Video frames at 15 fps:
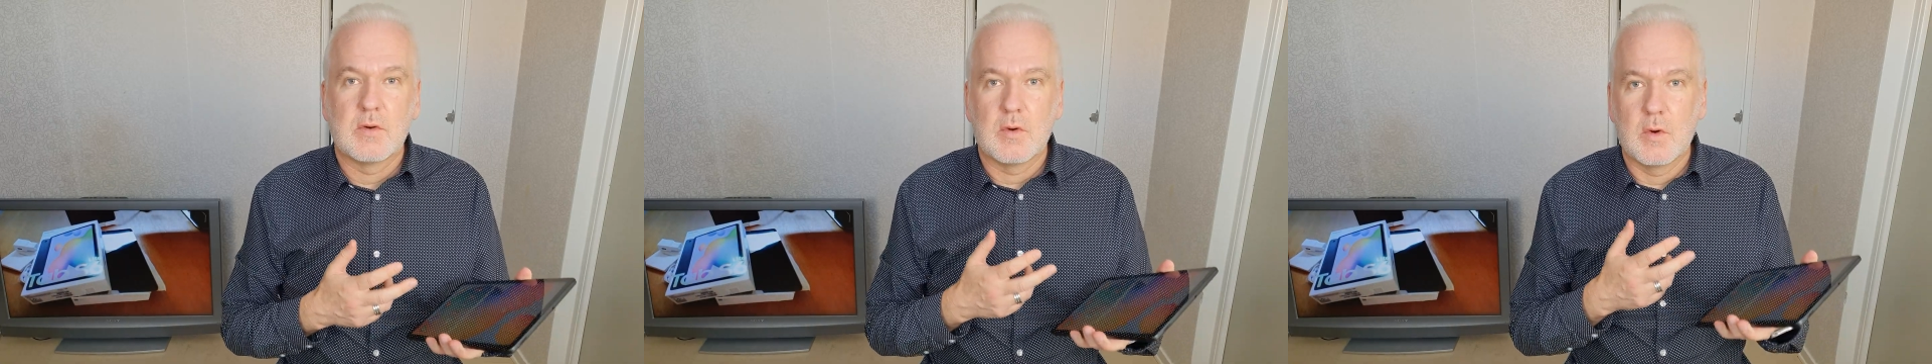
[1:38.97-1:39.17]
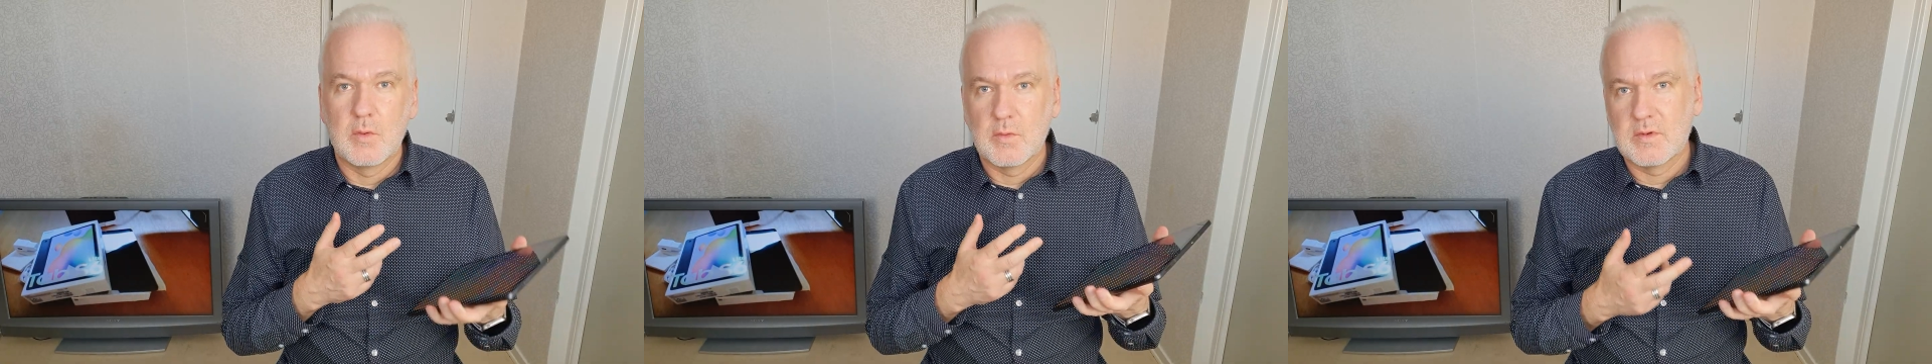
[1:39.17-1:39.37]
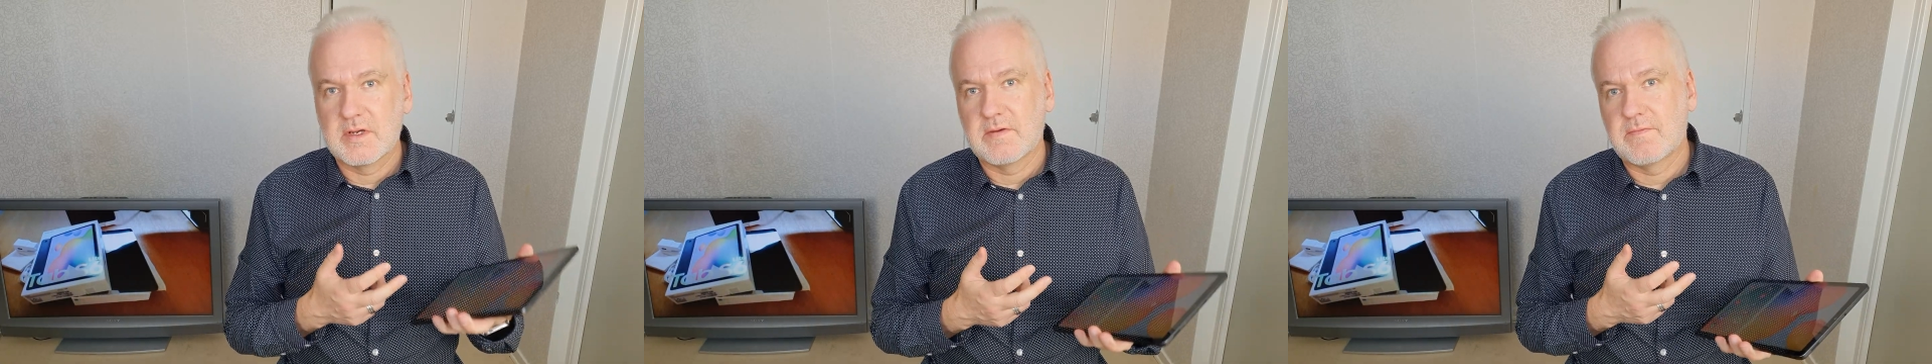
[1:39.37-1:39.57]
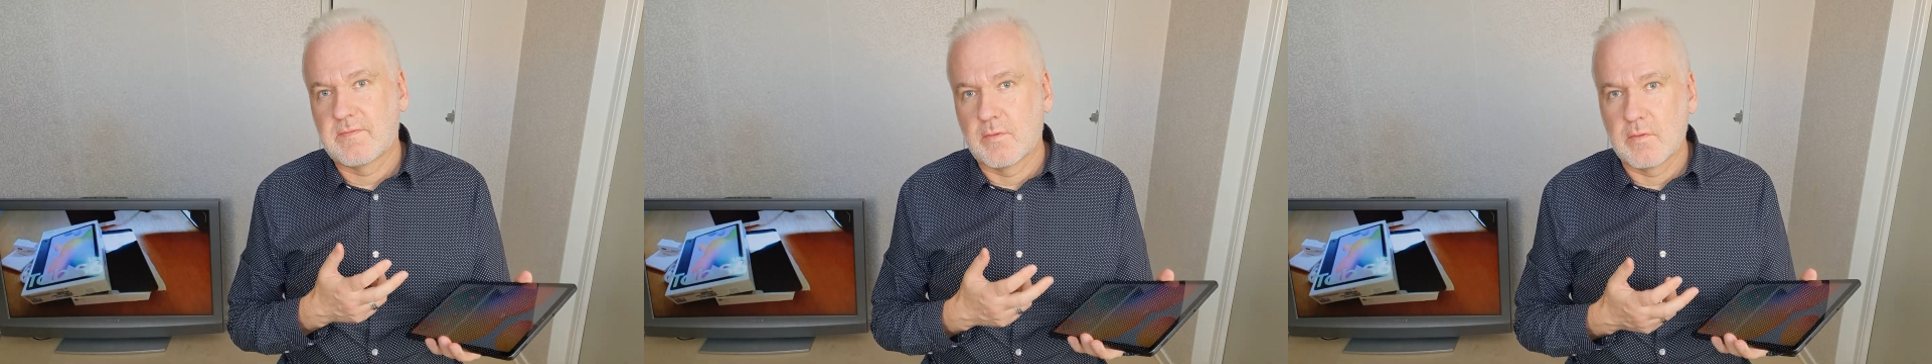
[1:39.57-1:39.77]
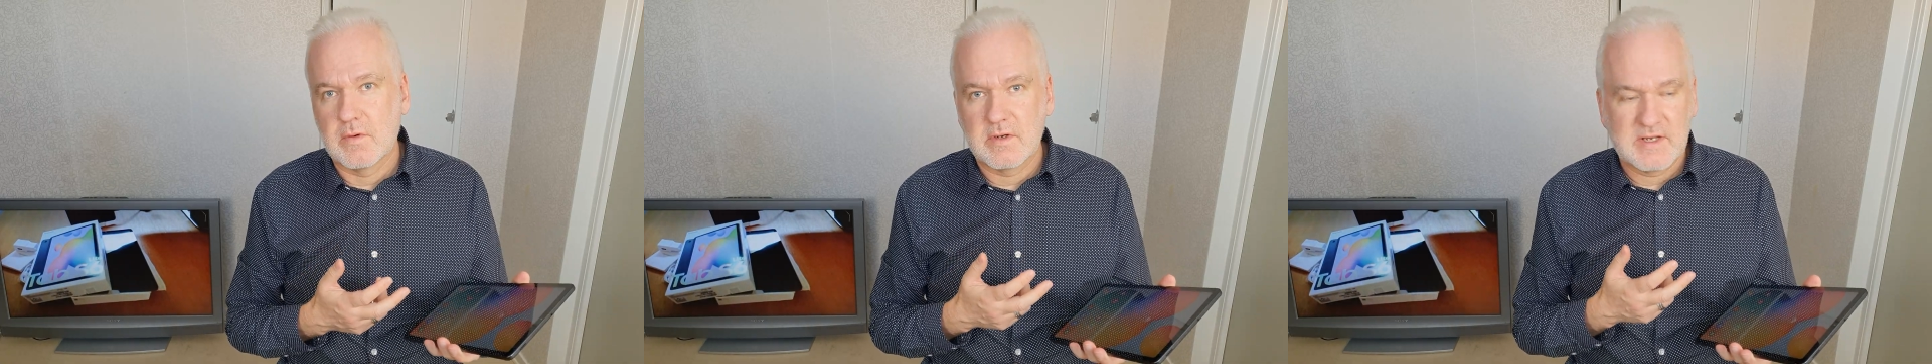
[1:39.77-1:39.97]
only
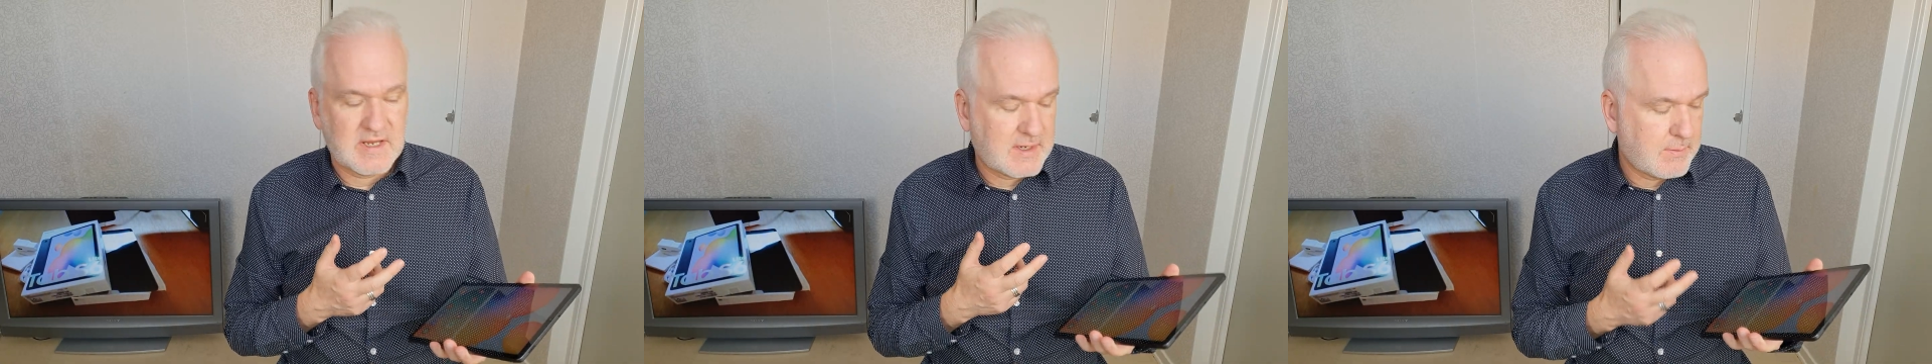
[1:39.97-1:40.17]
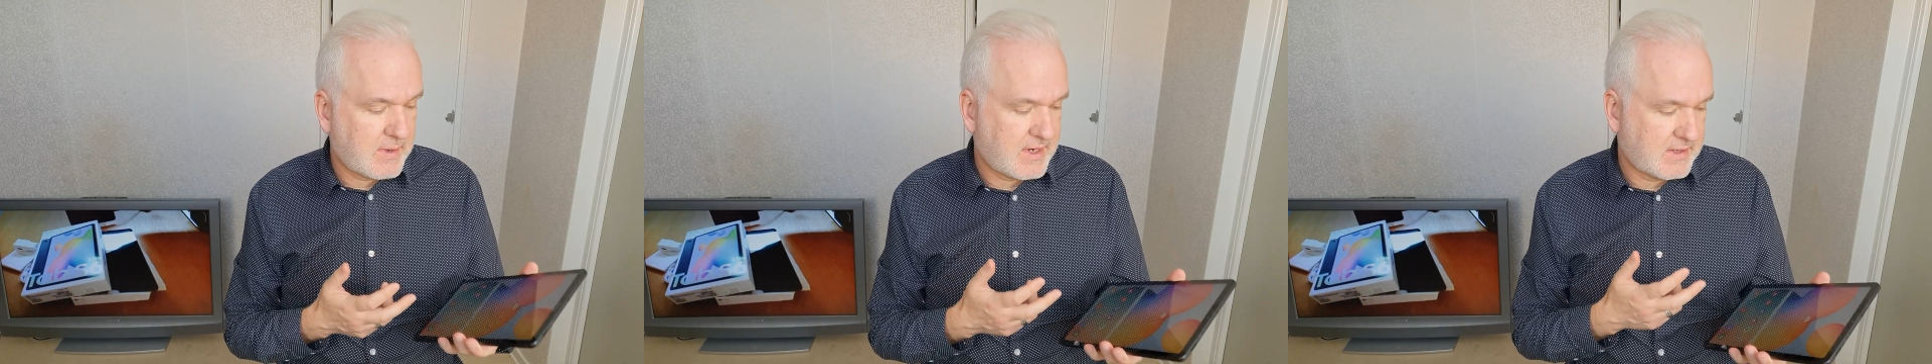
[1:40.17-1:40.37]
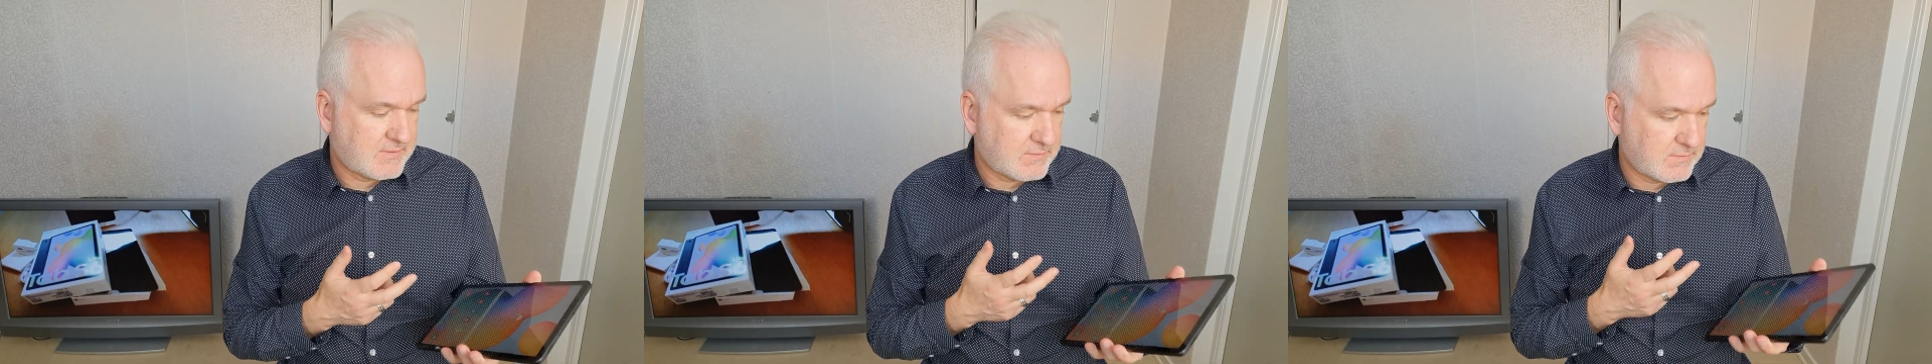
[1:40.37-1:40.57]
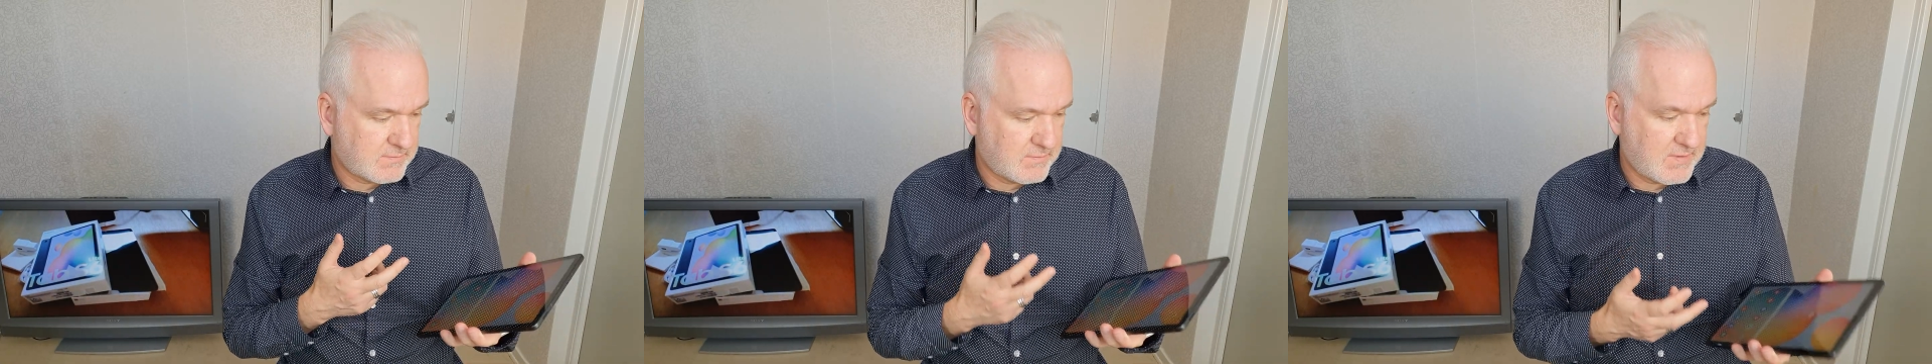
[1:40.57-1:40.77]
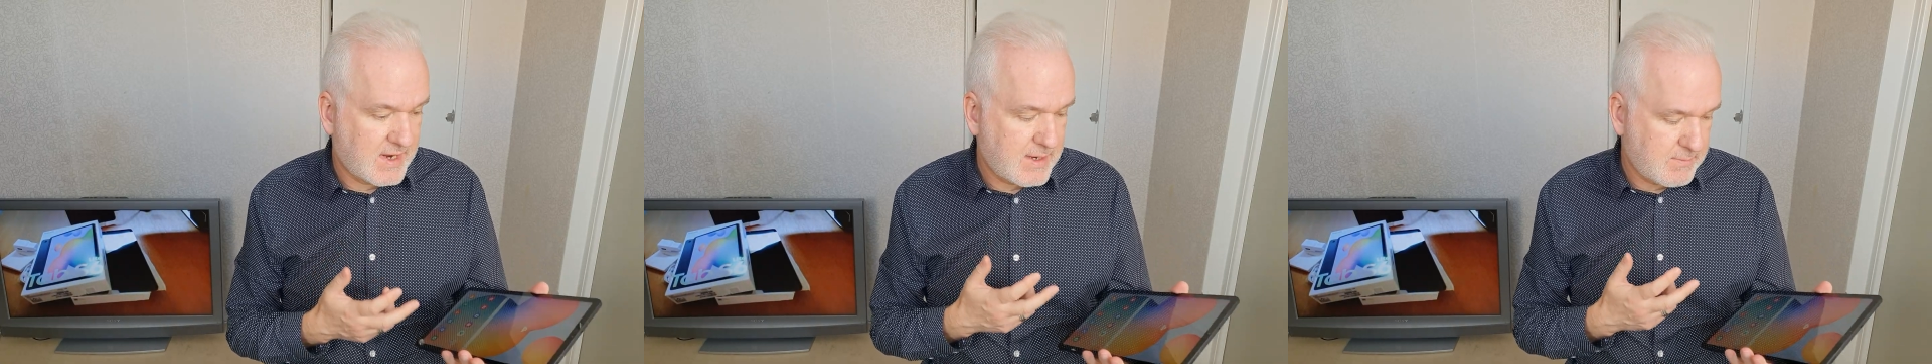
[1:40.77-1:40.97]
4 GB of
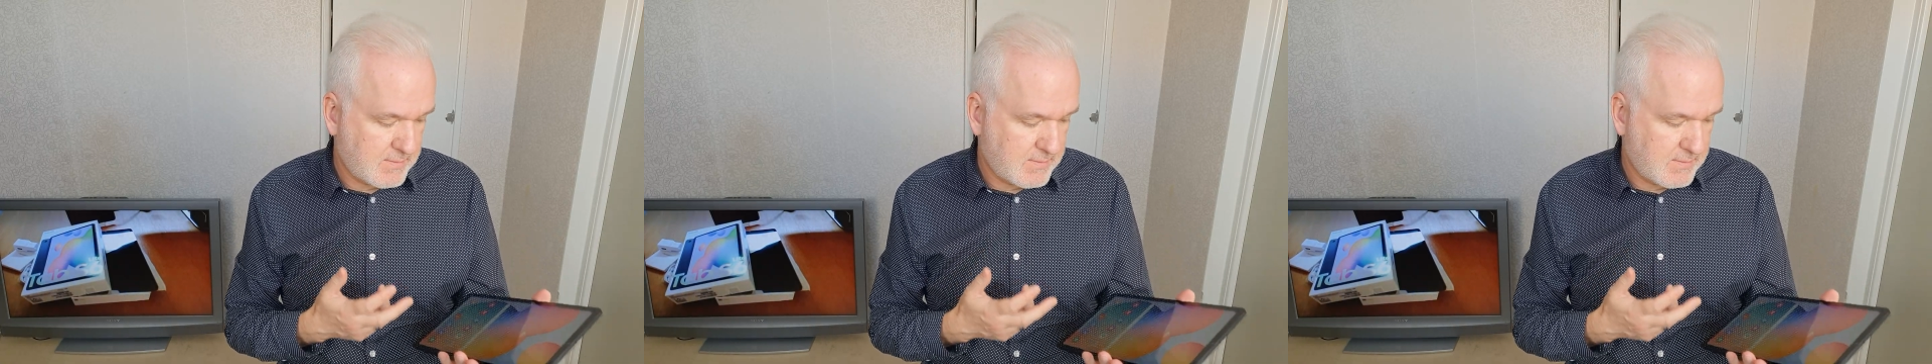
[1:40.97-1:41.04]
RAM